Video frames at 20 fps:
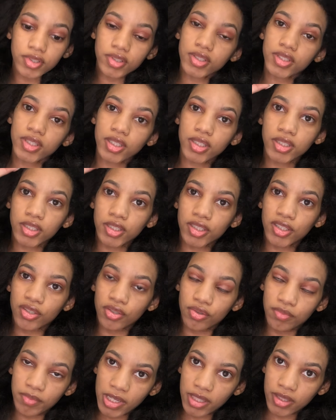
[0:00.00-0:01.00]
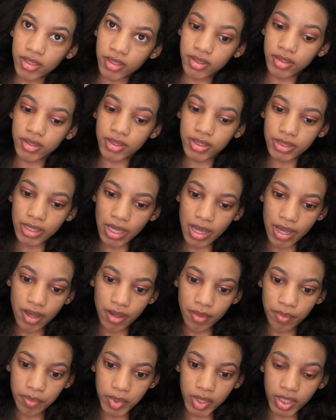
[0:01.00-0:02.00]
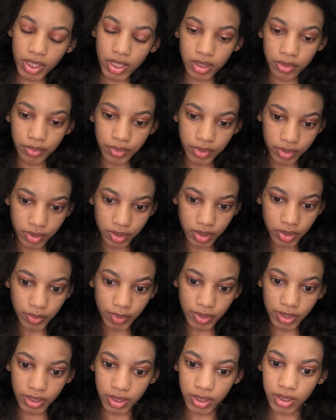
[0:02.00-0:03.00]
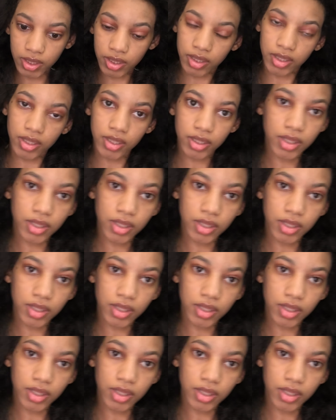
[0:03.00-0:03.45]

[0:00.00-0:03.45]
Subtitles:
Just gonna do my little side part real quick.